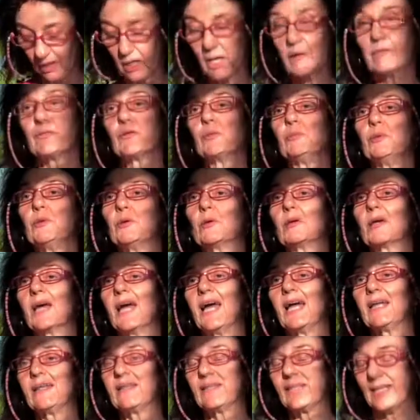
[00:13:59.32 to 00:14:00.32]
of the book
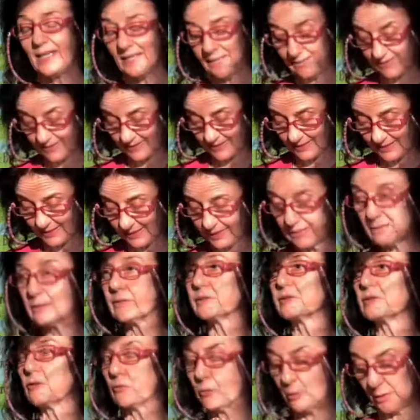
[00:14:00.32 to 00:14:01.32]
and its
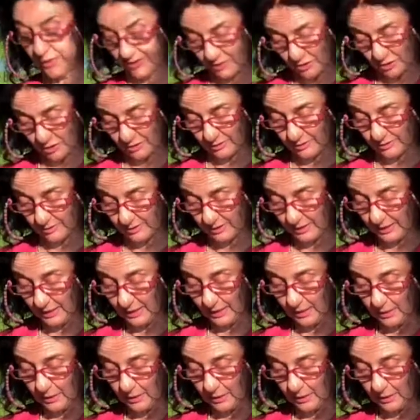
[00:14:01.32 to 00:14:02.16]
illustrations?